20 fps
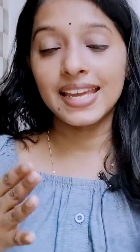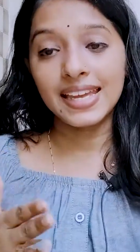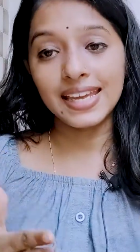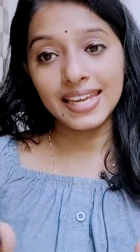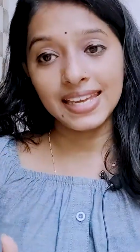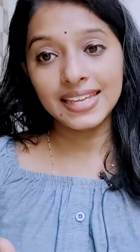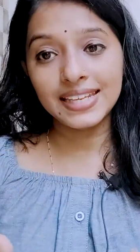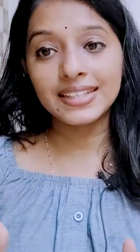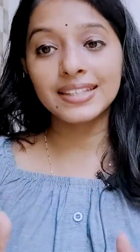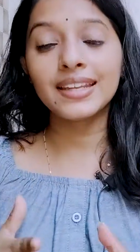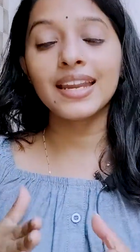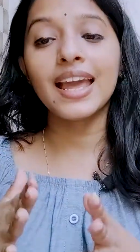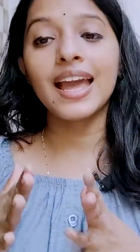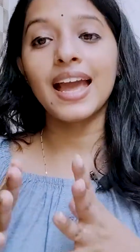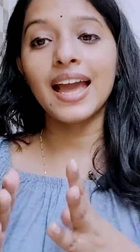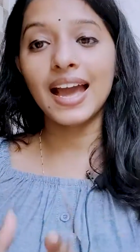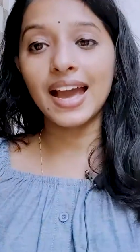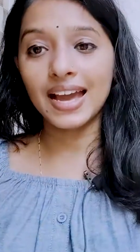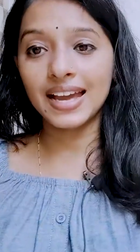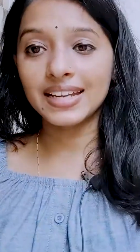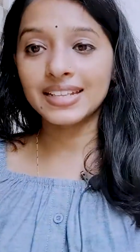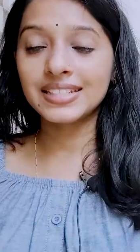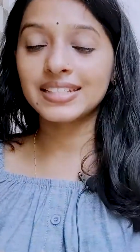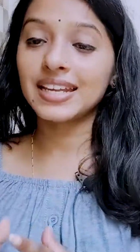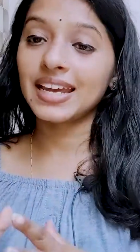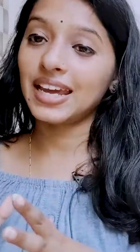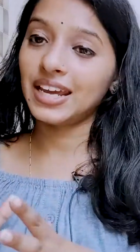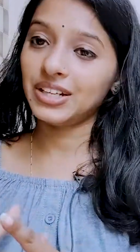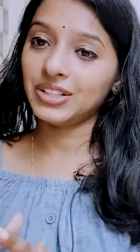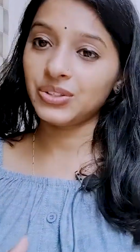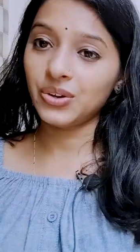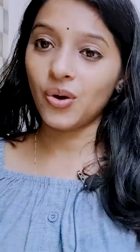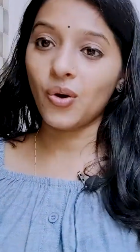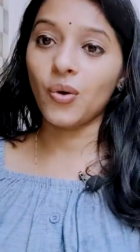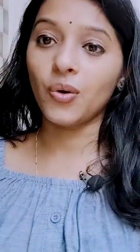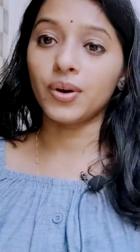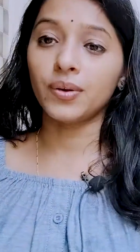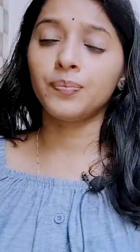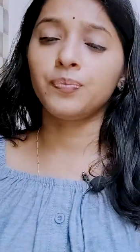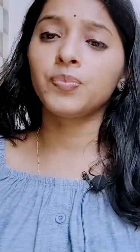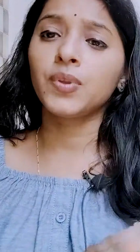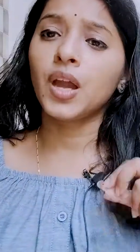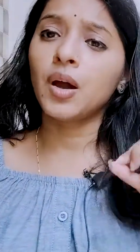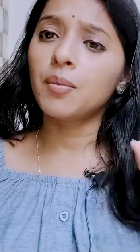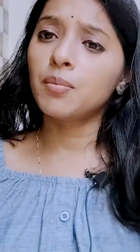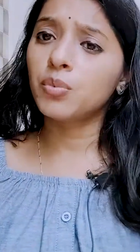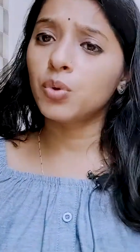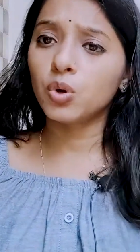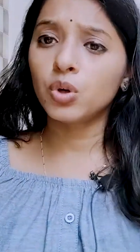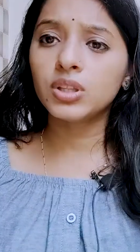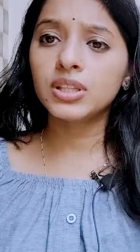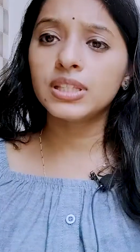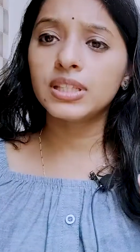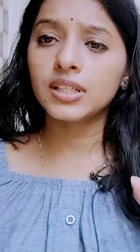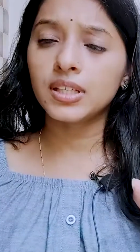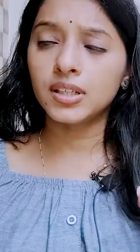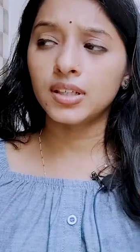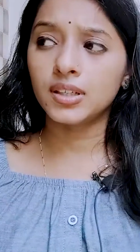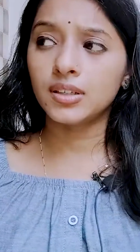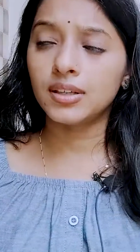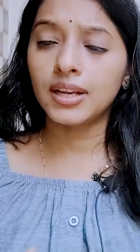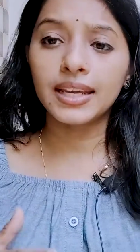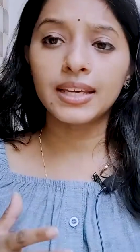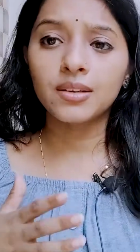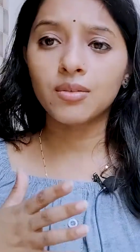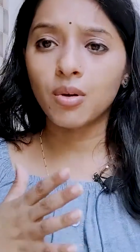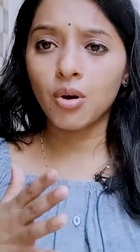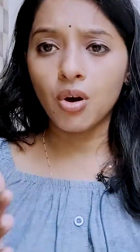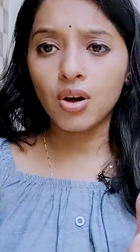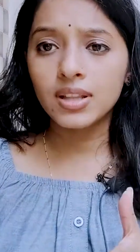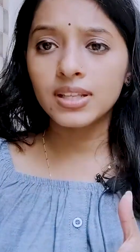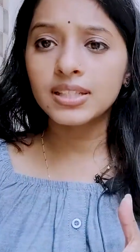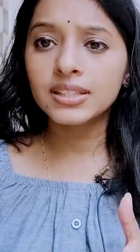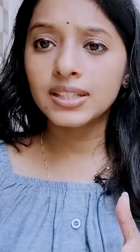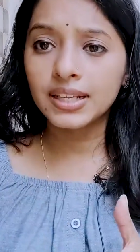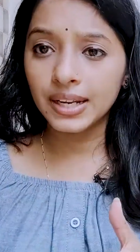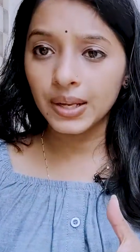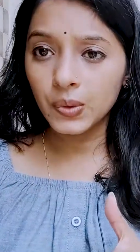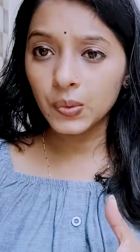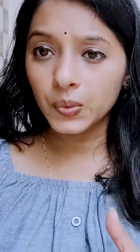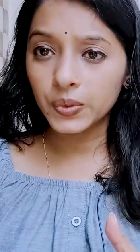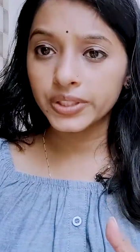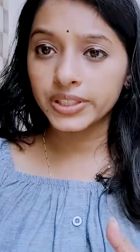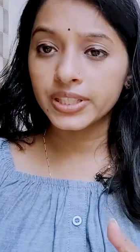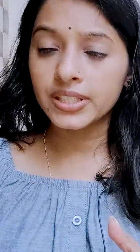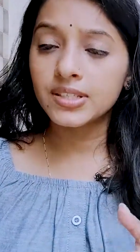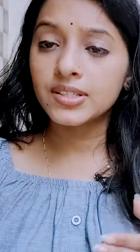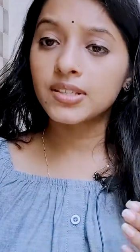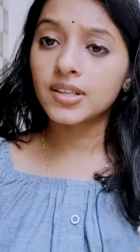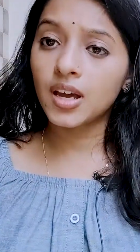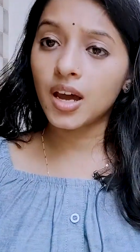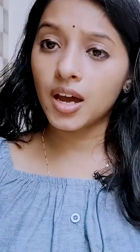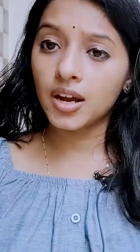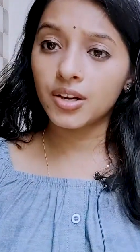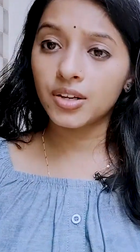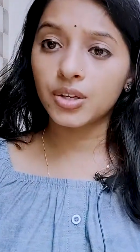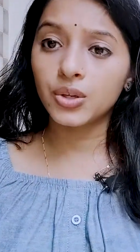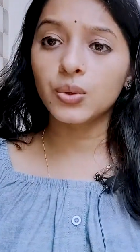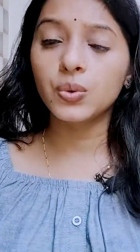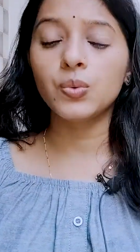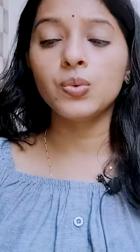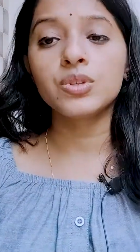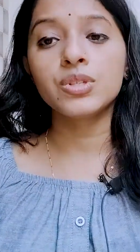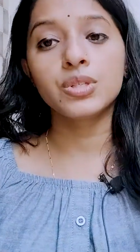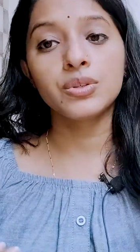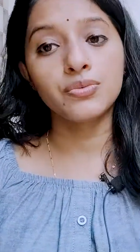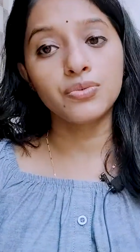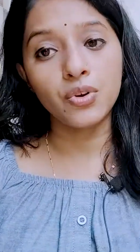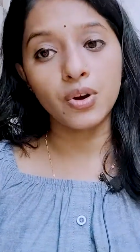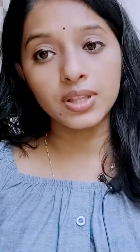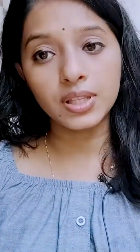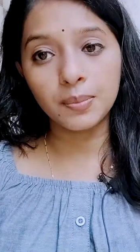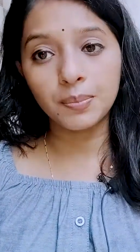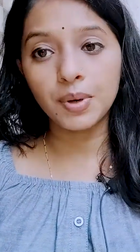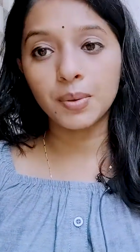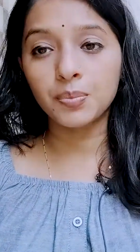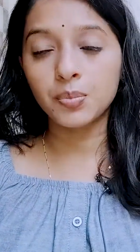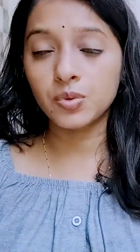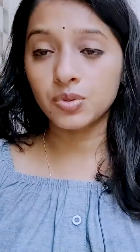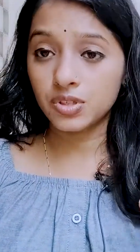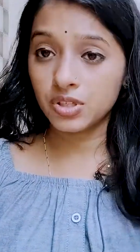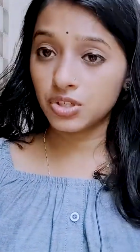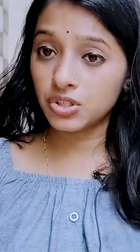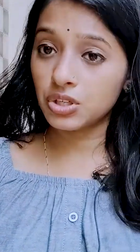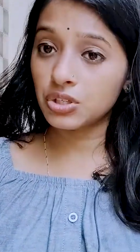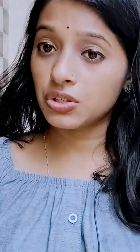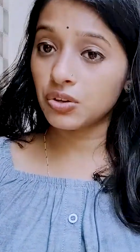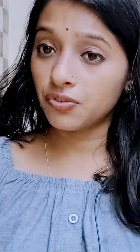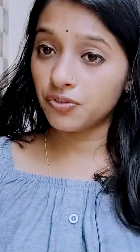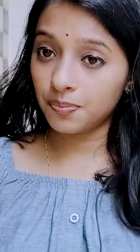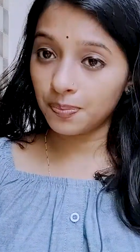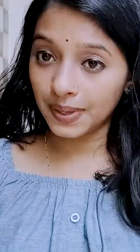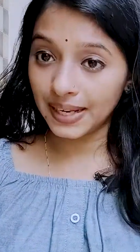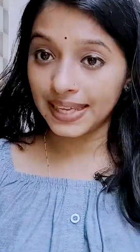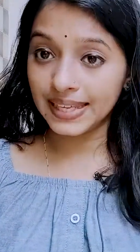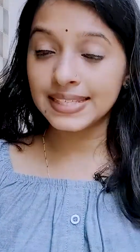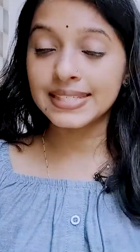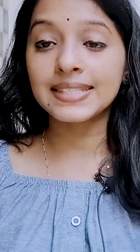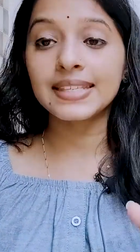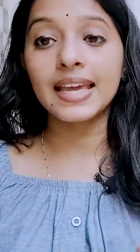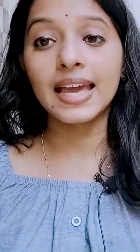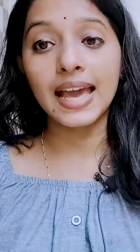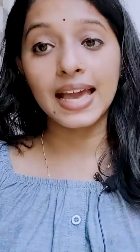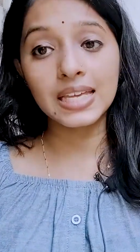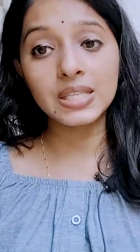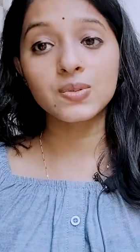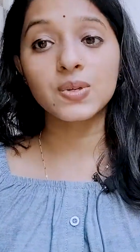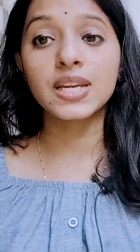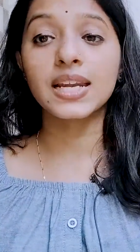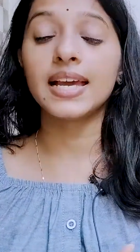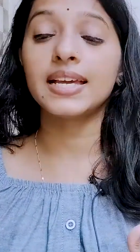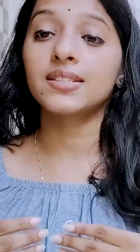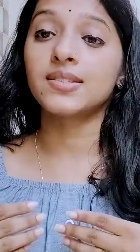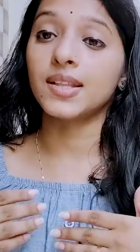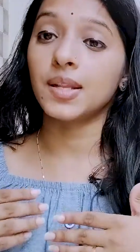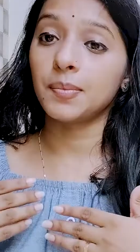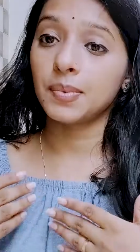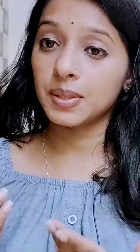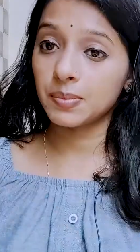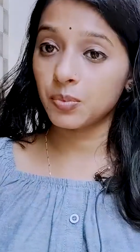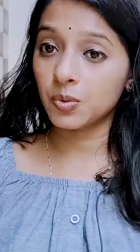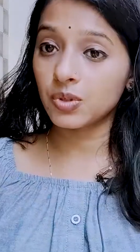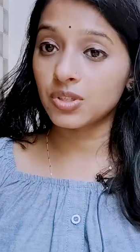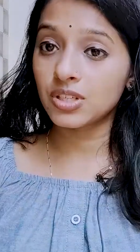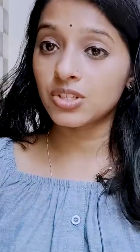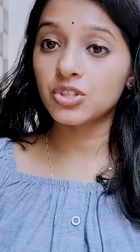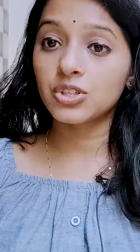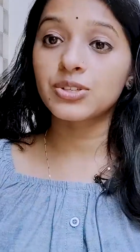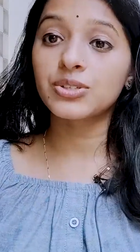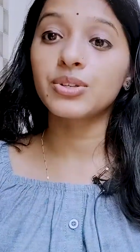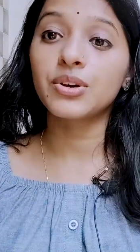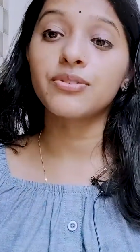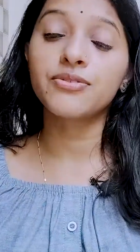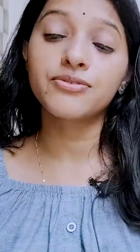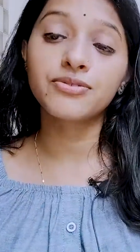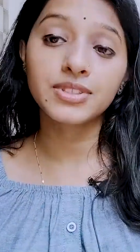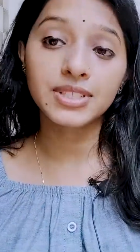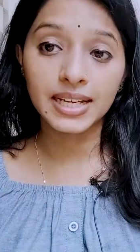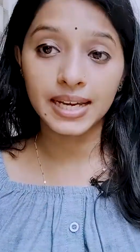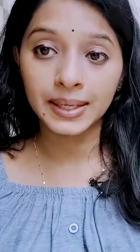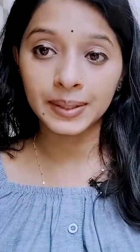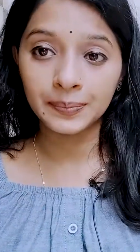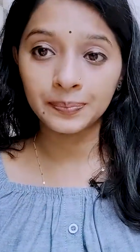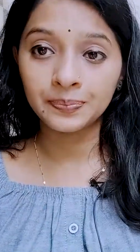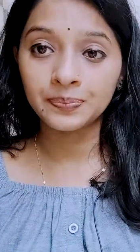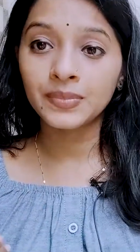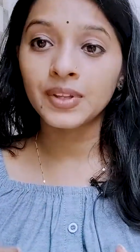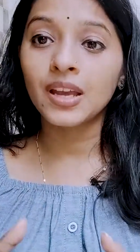in, at and on. Both like all the three words are used for the prepositions of place as well as in the prepositions of time.